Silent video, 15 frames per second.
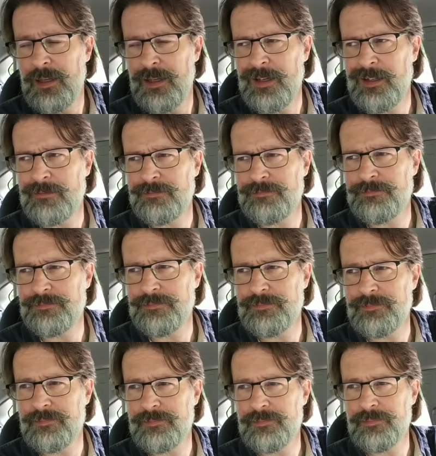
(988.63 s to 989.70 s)
Yeah,
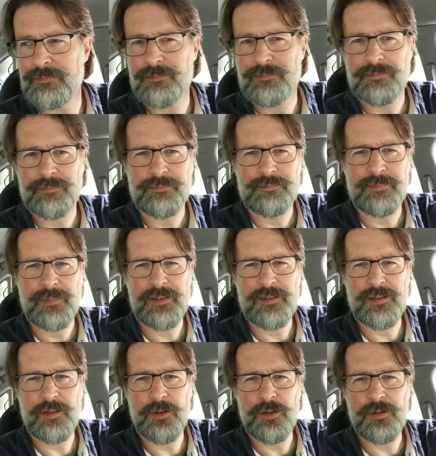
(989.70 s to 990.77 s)

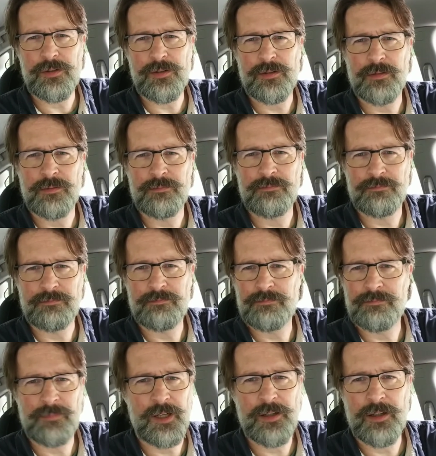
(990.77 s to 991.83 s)
that still hurts.
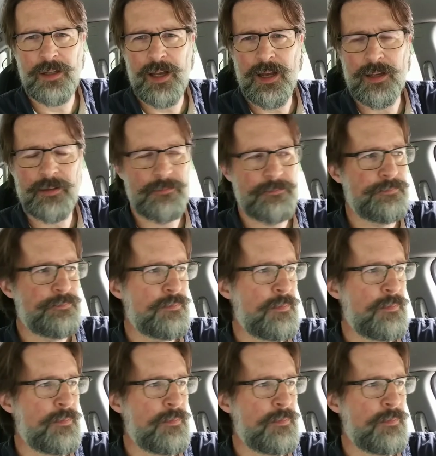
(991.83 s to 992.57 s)
I'm not gonna lie.